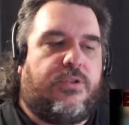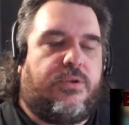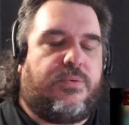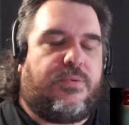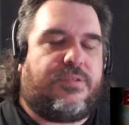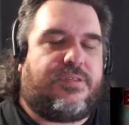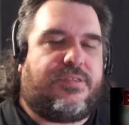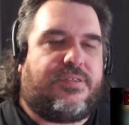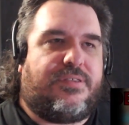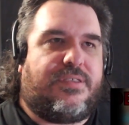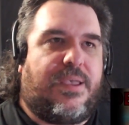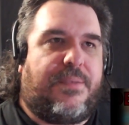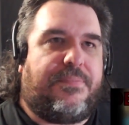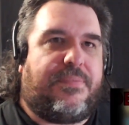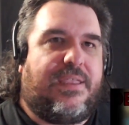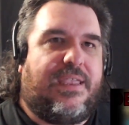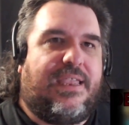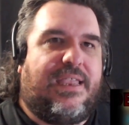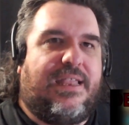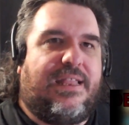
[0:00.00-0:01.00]

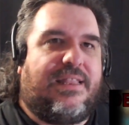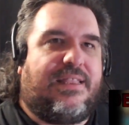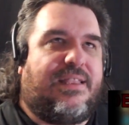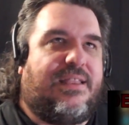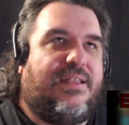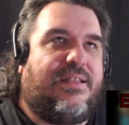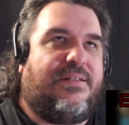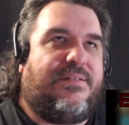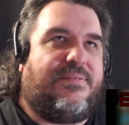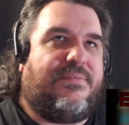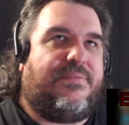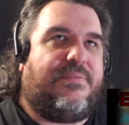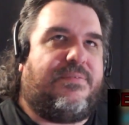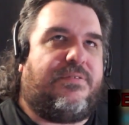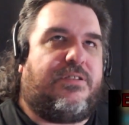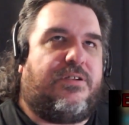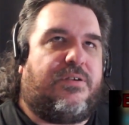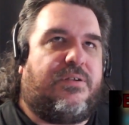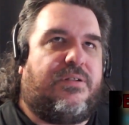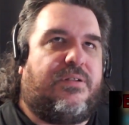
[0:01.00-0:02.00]
something
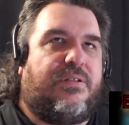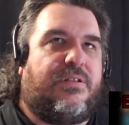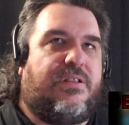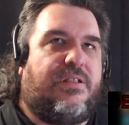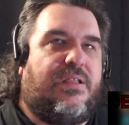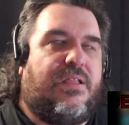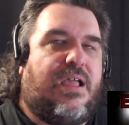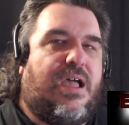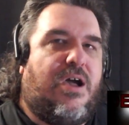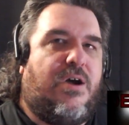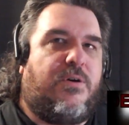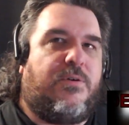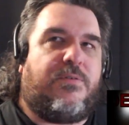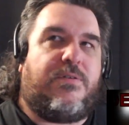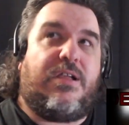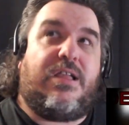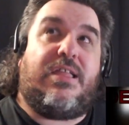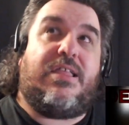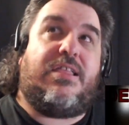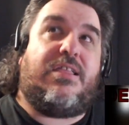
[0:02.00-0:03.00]
there,
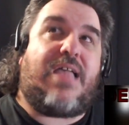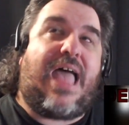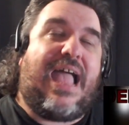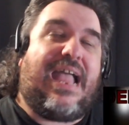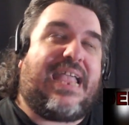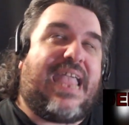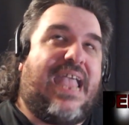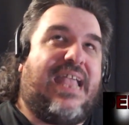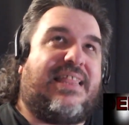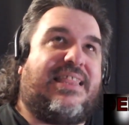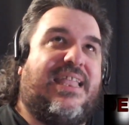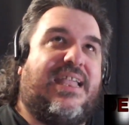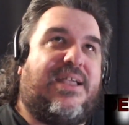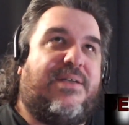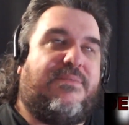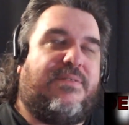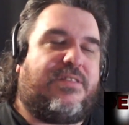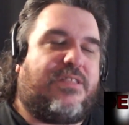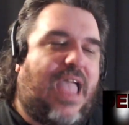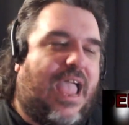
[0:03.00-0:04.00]
can't think
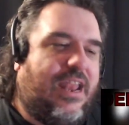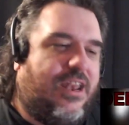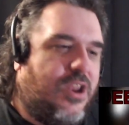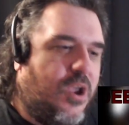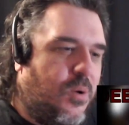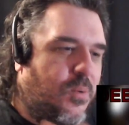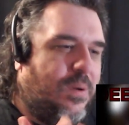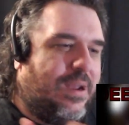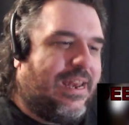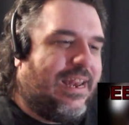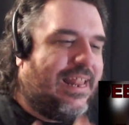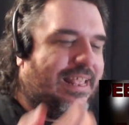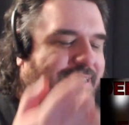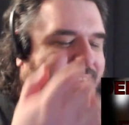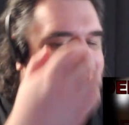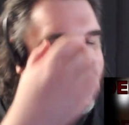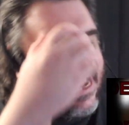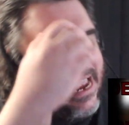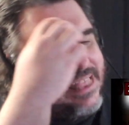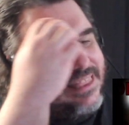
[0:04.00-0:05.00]
of it. I know what it is.
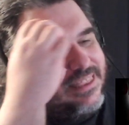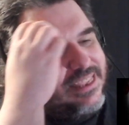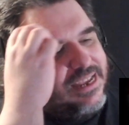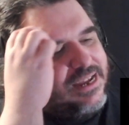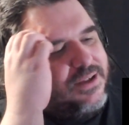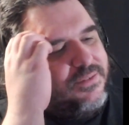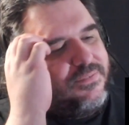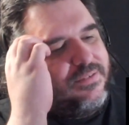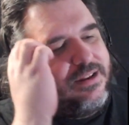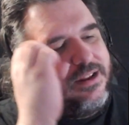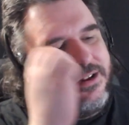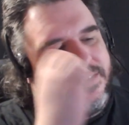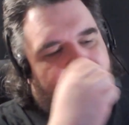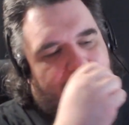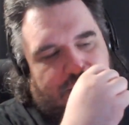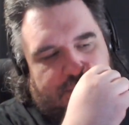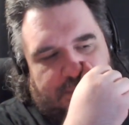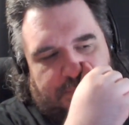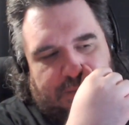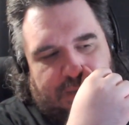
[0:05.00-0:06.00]
I can't think of it here.
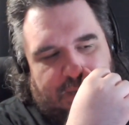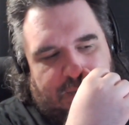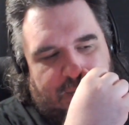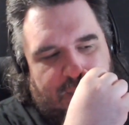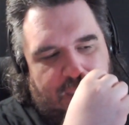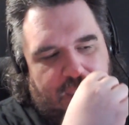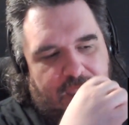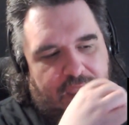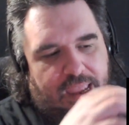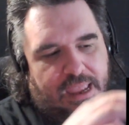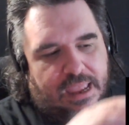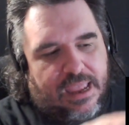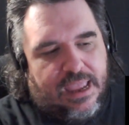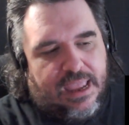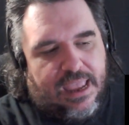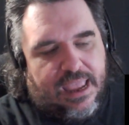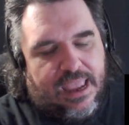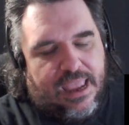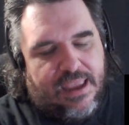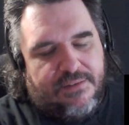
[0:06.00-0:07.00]
There's something
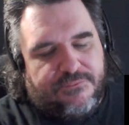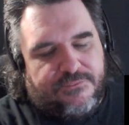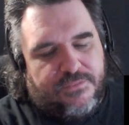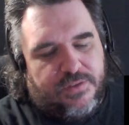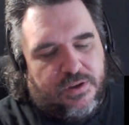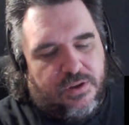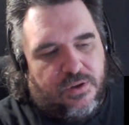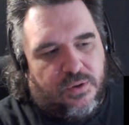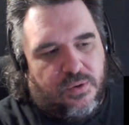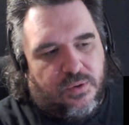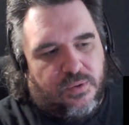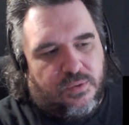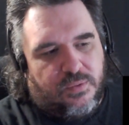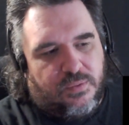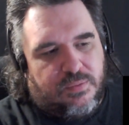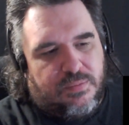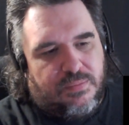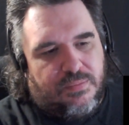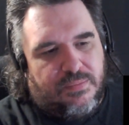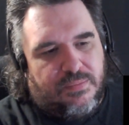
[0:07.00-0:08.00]
if you